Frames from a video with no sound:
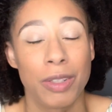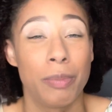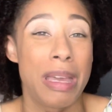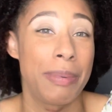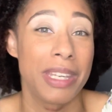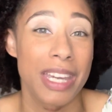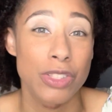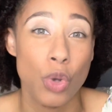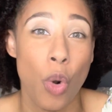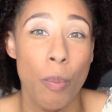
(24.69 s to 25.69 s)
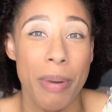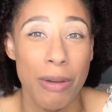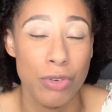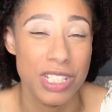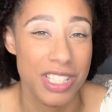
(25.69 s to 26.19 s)
maybe a nice cold
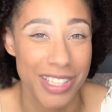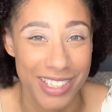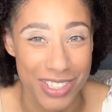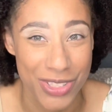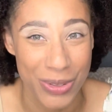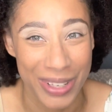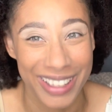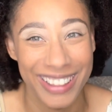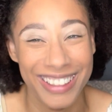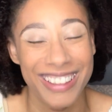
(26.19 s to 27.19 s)
beverage to enjoy.